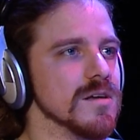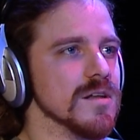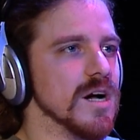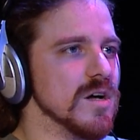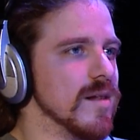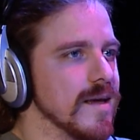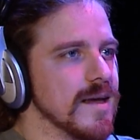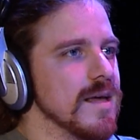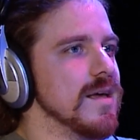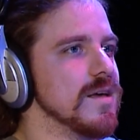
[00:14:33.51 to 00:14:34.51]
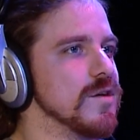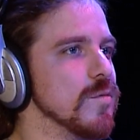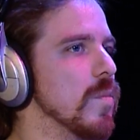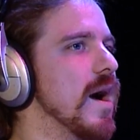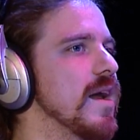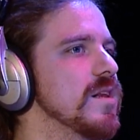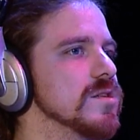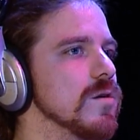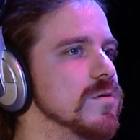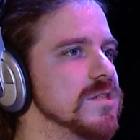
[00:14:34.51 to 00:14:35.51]
You know, like, your mind is
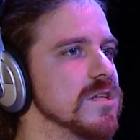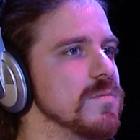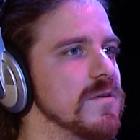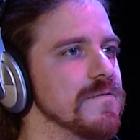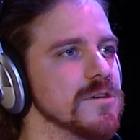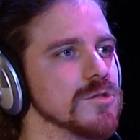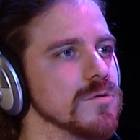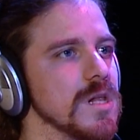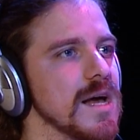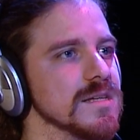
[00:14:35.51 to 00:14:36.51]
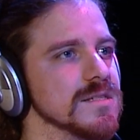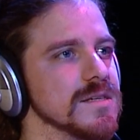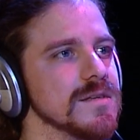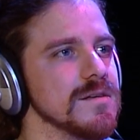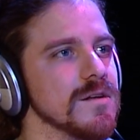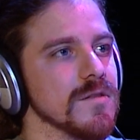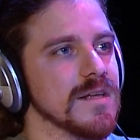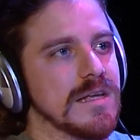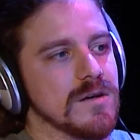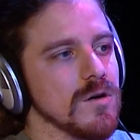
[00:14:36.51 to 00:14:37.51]
always going to be visualizing, you know,
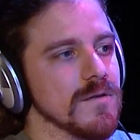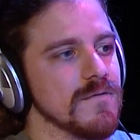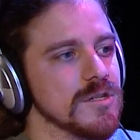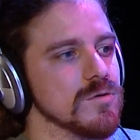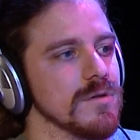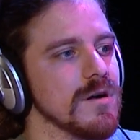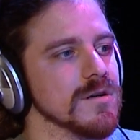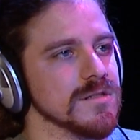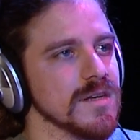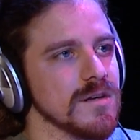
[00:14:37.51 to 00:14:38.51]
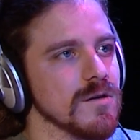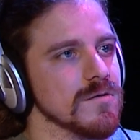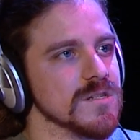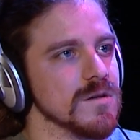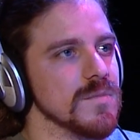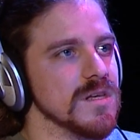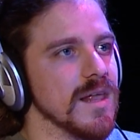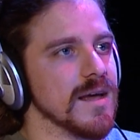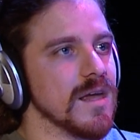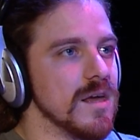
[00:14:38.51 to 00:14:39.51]
like, they call it visual arts. Like, you're always going to be,
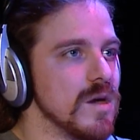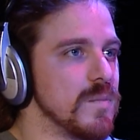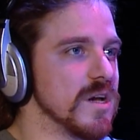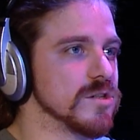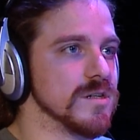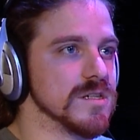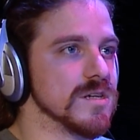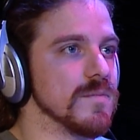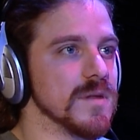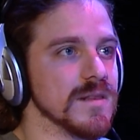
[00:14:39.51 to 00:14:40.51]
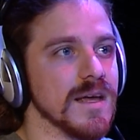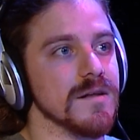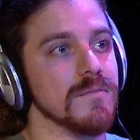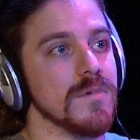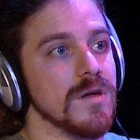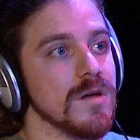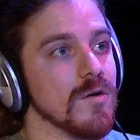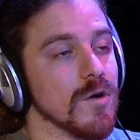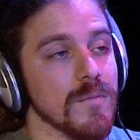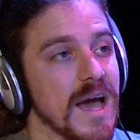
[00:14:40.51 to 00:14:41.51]
like, picturing something that,
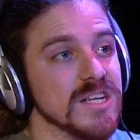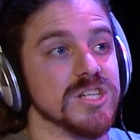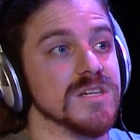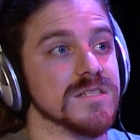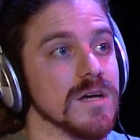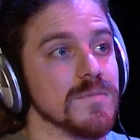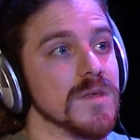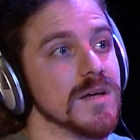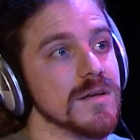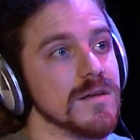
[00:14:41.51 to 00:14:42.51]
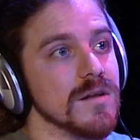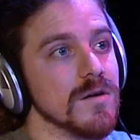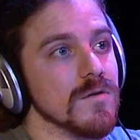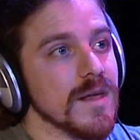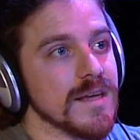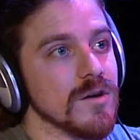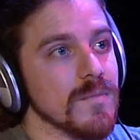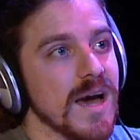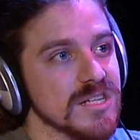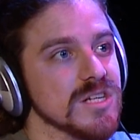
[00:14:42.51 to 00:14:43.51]
or imagining something, you know, like, your
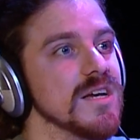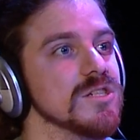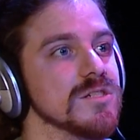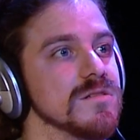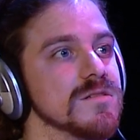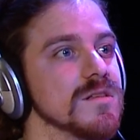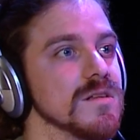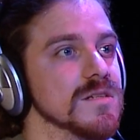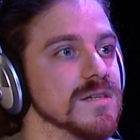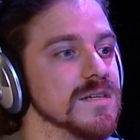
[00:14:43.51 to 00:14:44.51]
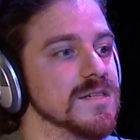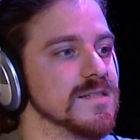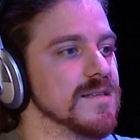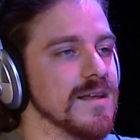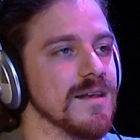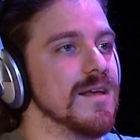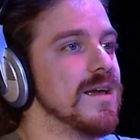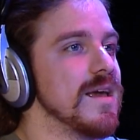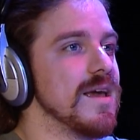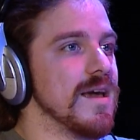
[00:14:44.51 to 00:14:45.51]
imagination still exists. And,
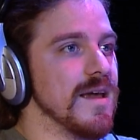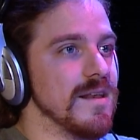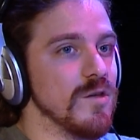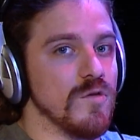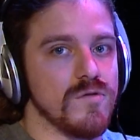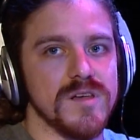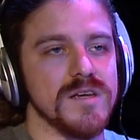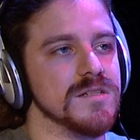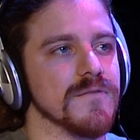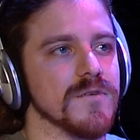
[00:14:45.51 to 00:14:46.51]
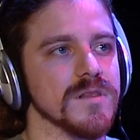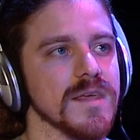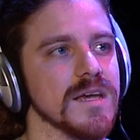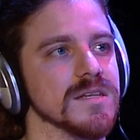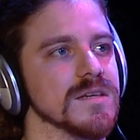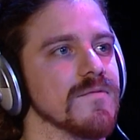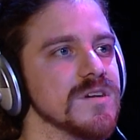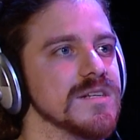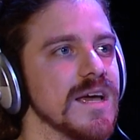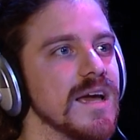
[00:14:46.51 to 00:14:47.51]
and you see different things
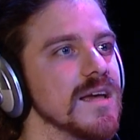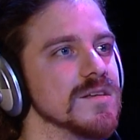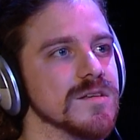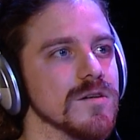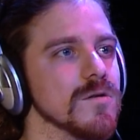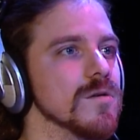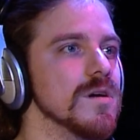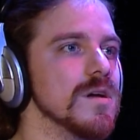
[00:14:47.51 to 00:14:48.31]
every day. So